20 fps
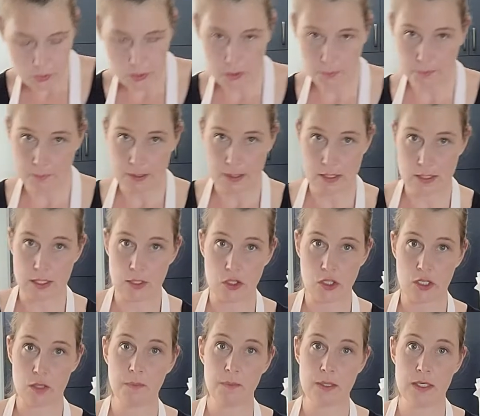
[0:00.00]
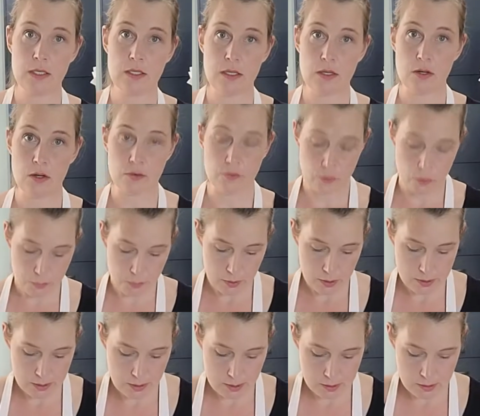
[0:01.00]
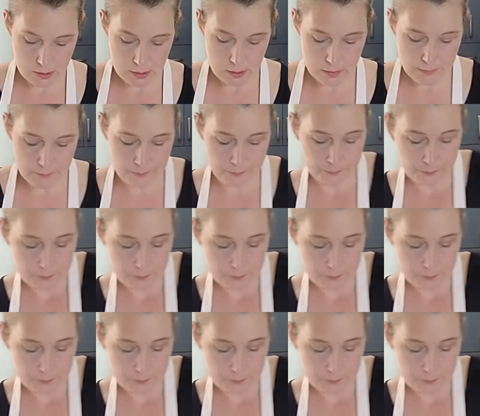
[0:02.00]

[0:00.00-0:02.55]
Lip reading: could buzz the chickpeas in your food processor